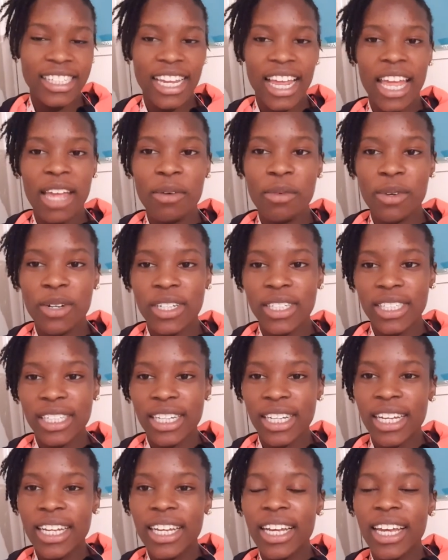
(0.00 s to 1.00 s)
Today was
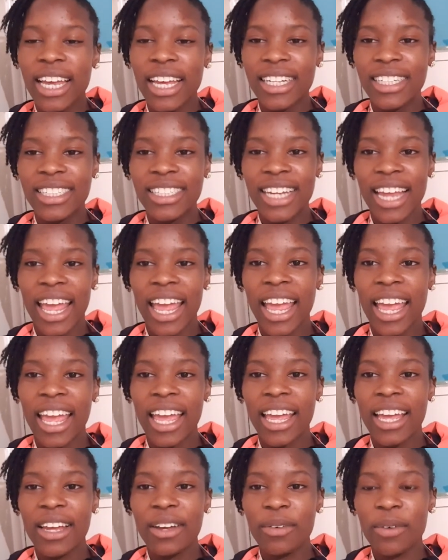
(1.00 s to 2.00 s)
a
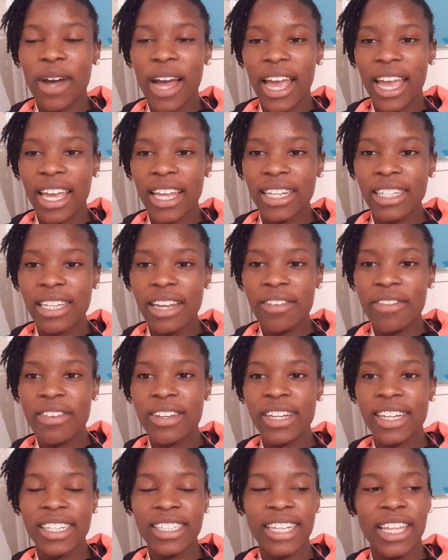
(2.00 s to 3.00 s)
day where I can
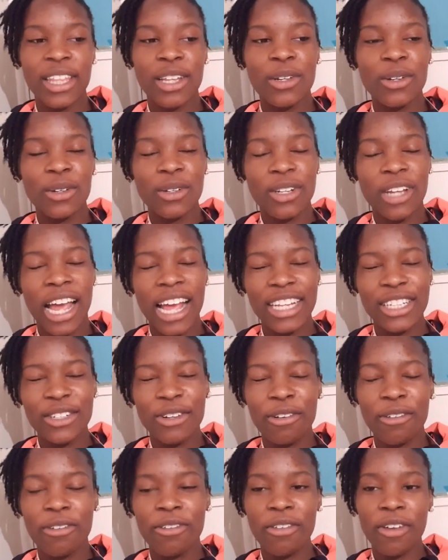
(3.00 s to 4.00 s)
definitely say the Lord has
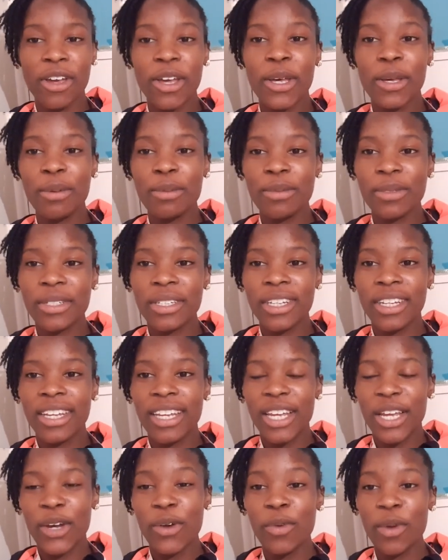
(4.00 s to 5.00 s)
confirmed
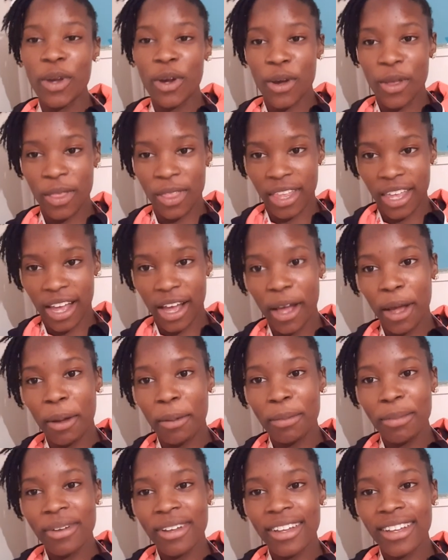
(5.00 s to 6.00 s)
we are on the
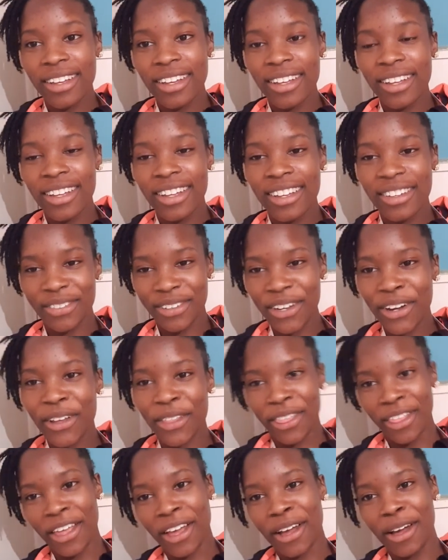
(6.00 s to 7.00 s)
up. We are
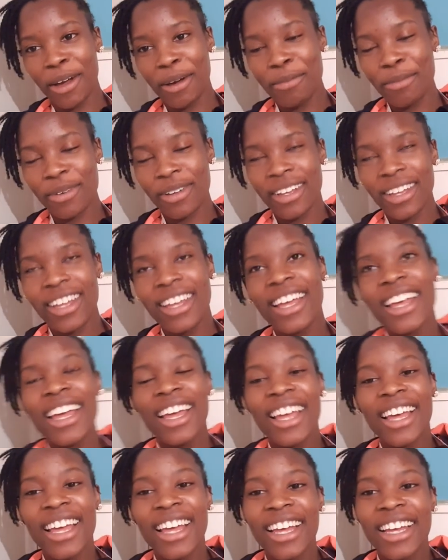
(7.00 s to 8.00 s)
on the up.
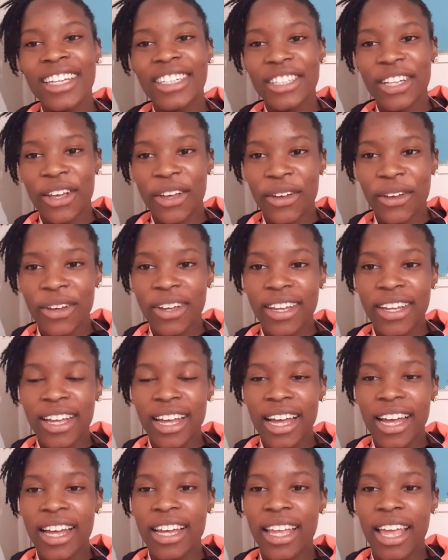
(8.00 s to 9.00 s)
So
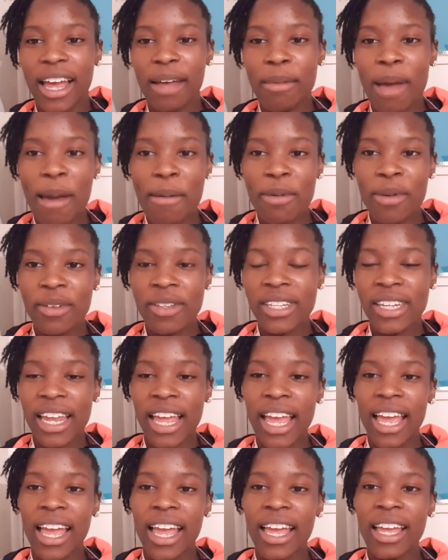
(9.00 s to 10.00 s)
yeah, I'm happy
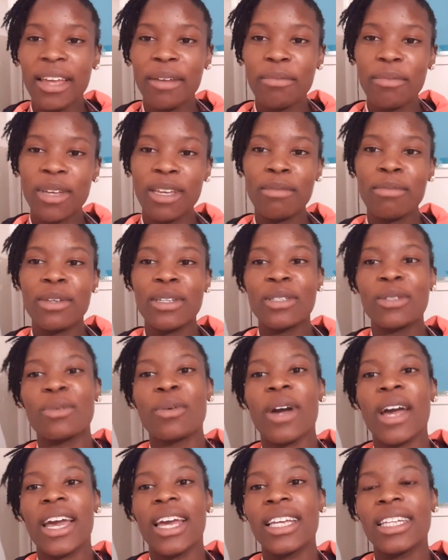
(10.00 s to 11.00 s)
today. PB'd
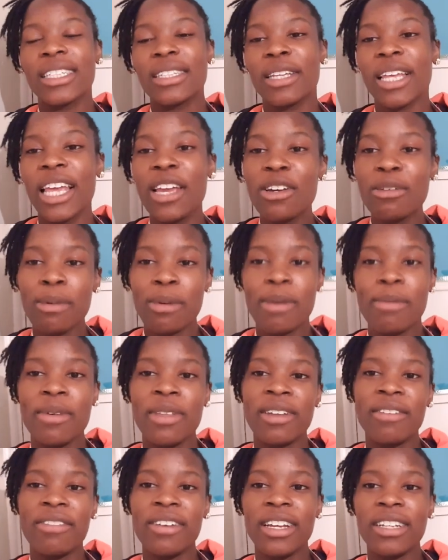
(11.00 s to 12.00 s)
twice. Equal
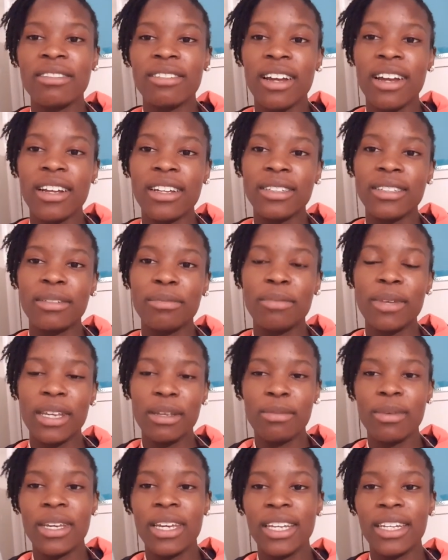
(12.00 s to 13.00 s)
PB the first round.
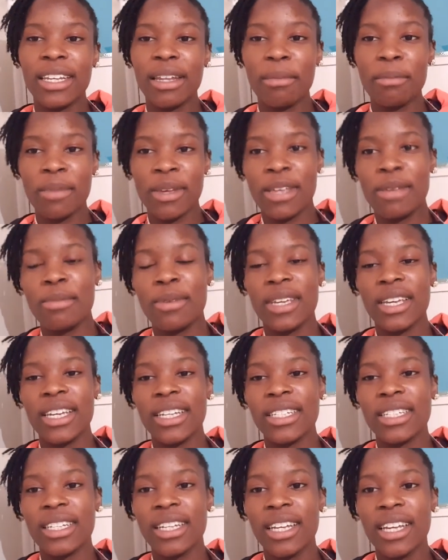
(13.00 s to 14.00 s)
PB'd then
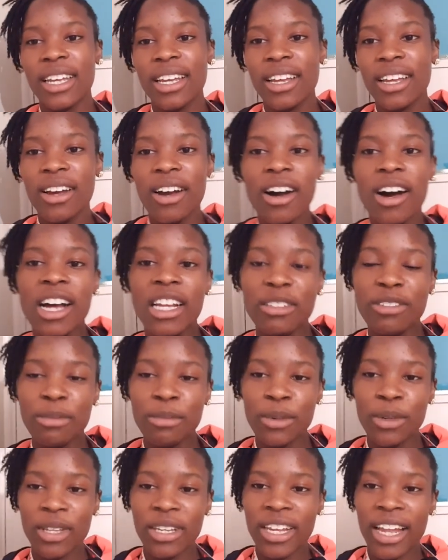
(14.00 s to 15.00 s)
PB'd. Can't ask
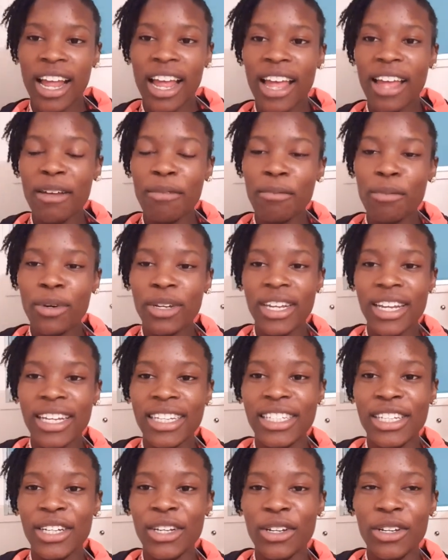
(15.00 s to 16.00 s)
for more than that. Body
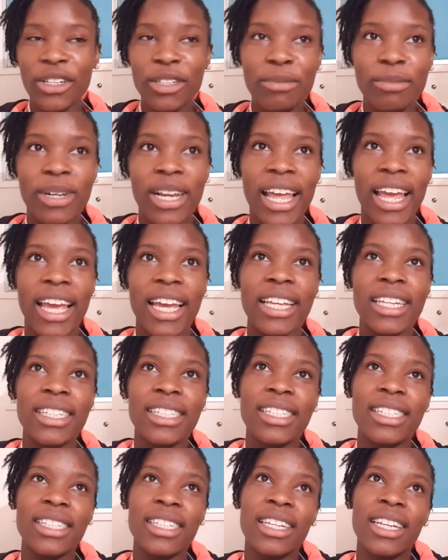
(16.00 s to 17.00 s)
is in a good
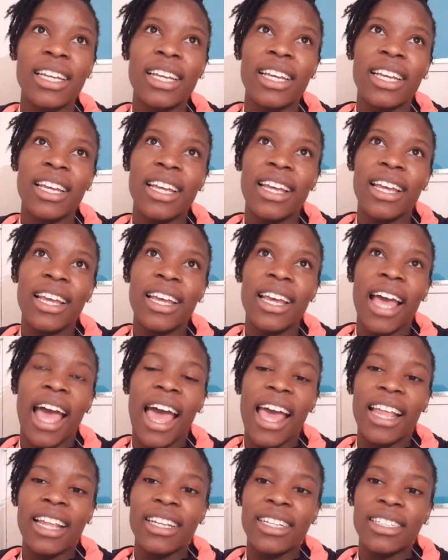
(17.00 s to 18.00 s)
place.
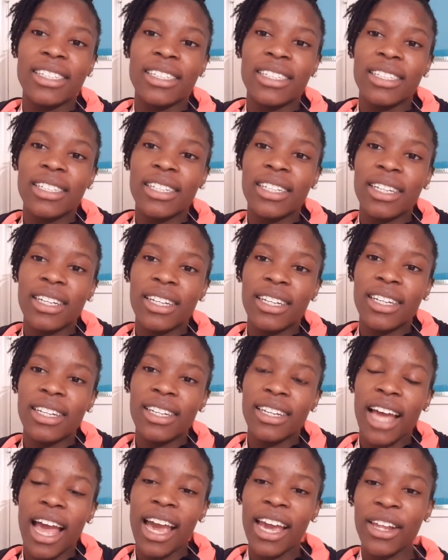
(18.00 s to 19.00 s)
And
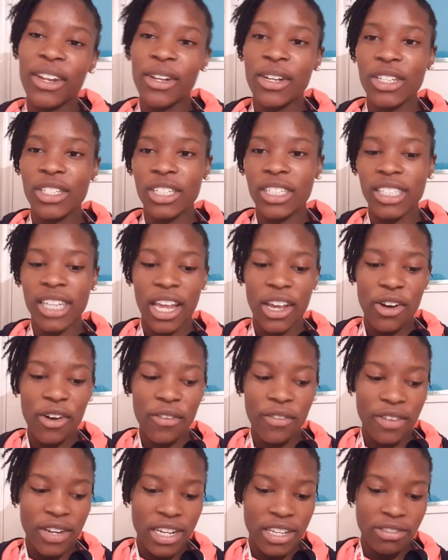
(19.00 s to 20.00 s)
I can only just take
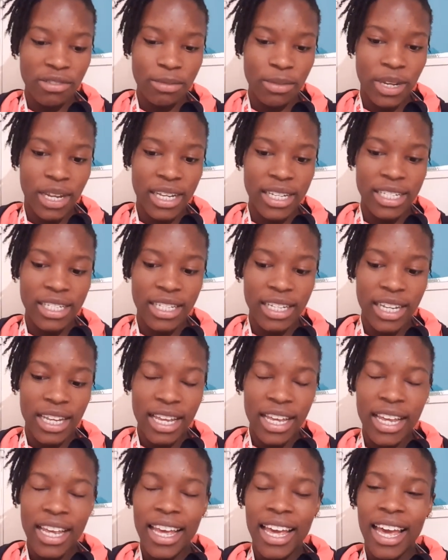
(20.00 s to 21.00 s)
confidence from this
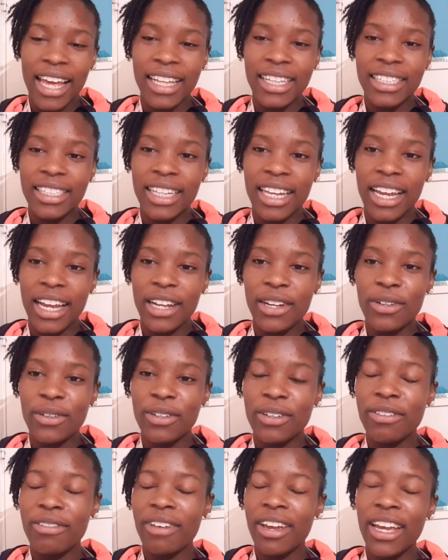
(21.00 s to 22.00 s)
and say,
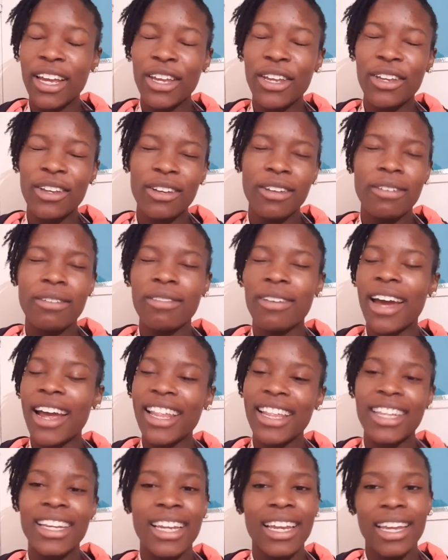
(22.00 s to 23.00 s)
Lord, thank you,
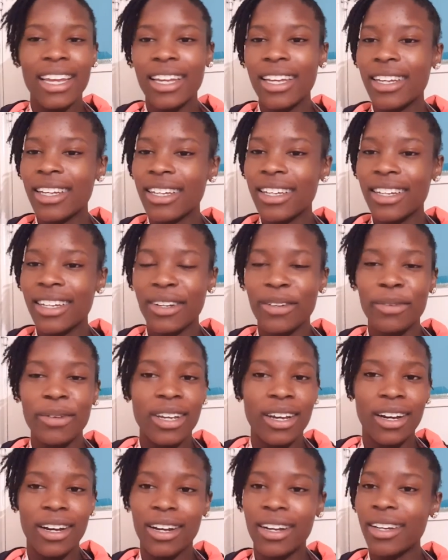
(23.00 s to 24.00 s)
finally.
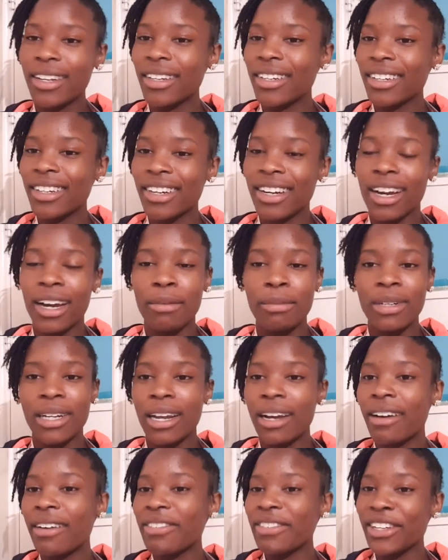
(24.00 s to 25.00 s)
We are coming
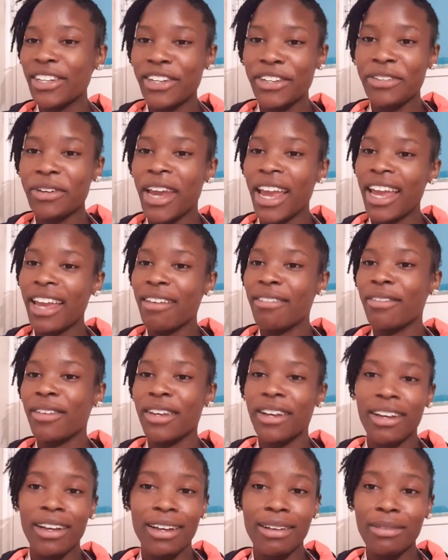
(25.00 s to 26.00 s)
out of the grave,
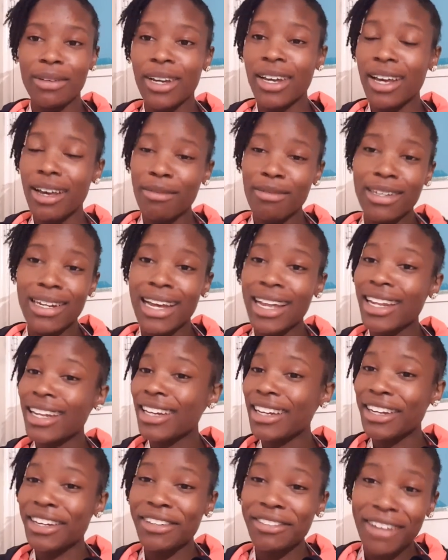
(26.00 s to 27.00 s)
y'all. We're coming out of
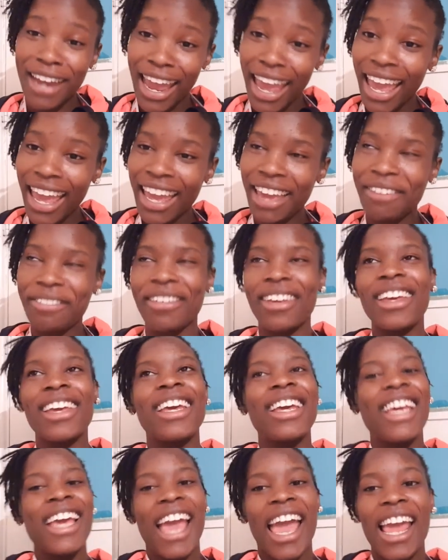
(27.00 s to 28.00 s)
the grave.
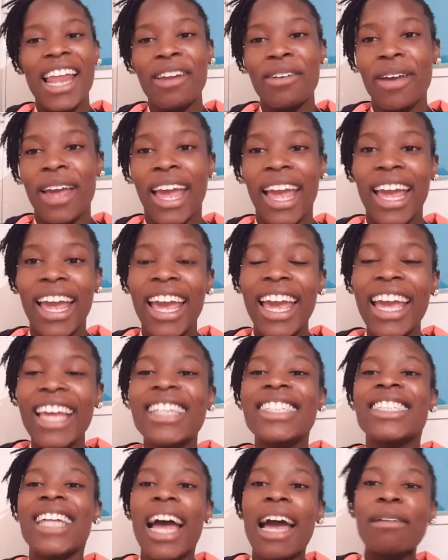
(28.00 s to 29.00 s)
Anyway, it
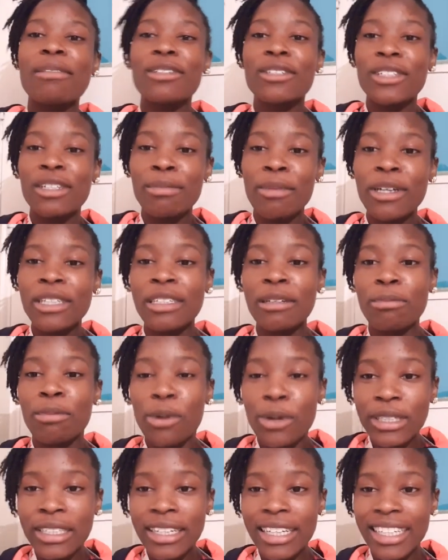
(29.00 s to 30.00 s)
is time to do the most
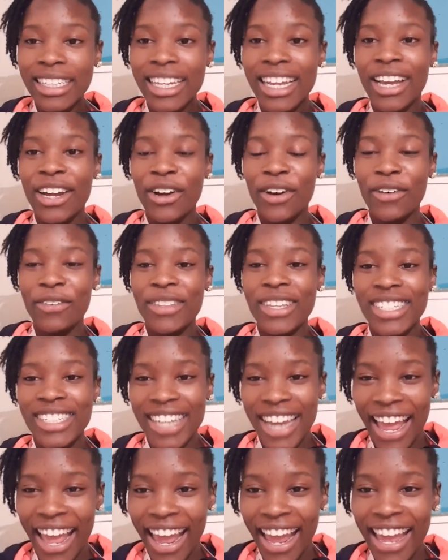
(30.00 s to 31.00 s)
important thing of the
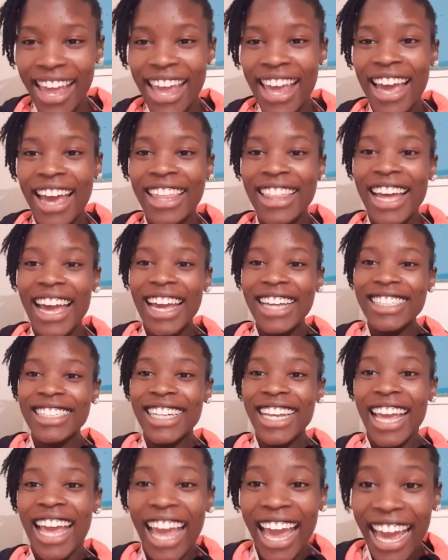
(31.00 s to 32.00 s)
day, and that
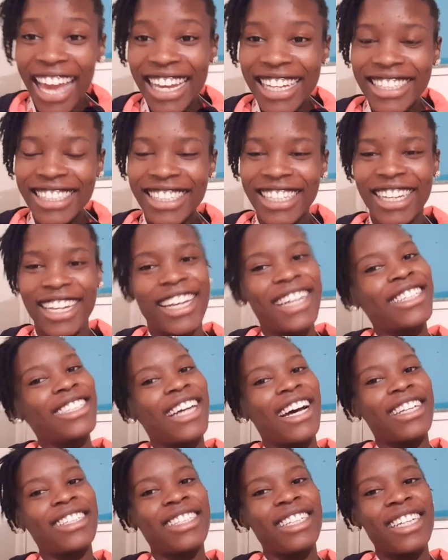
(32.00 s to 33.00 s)
is eat.
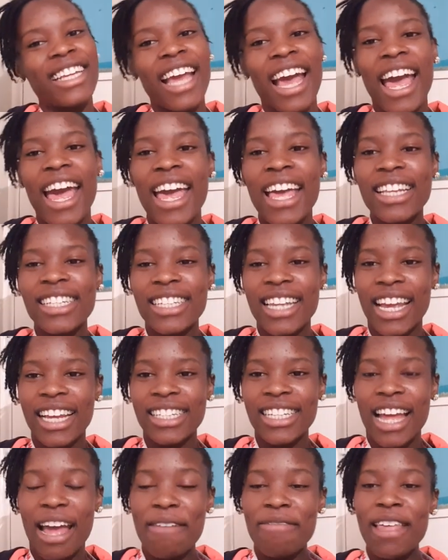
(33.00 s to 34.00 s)
So I'll see you guys
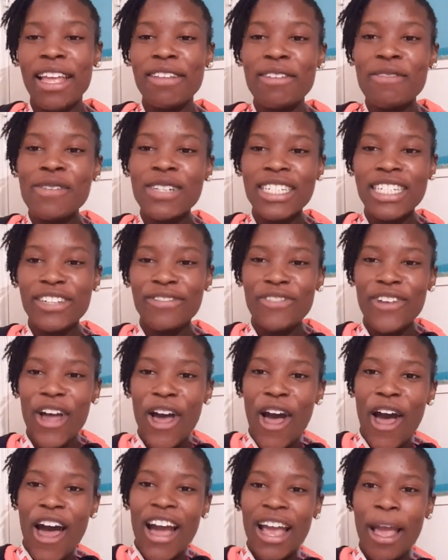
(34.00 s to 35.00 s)
next time. Thanks for watching this
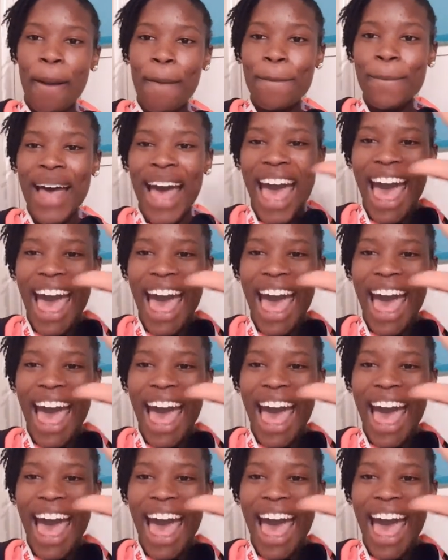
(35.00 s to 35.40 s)
vlog.